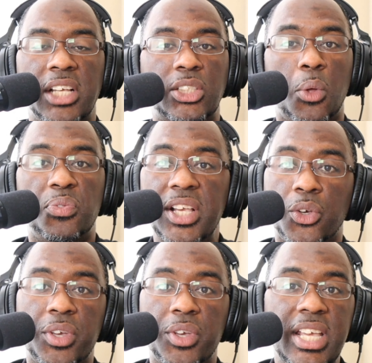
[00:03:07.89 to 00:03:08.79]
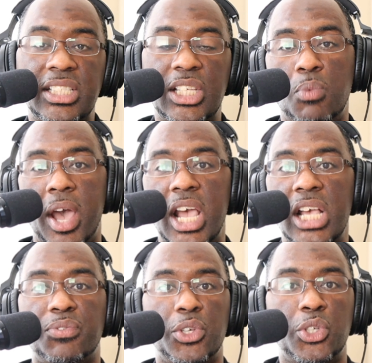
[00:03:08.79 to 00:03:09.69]
And so these are easy
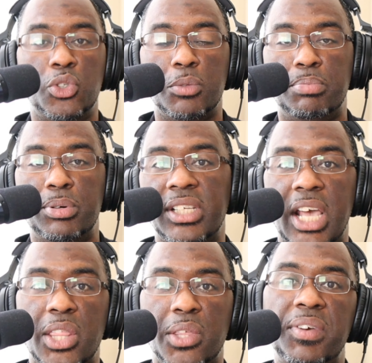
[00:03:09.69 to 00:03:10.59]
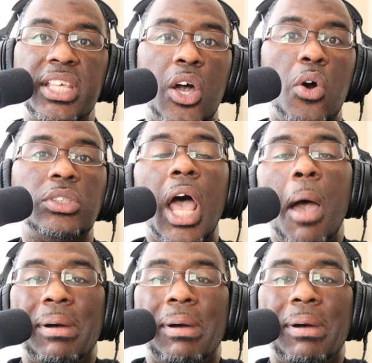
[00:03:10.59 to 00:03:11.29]
ways for you to put together videos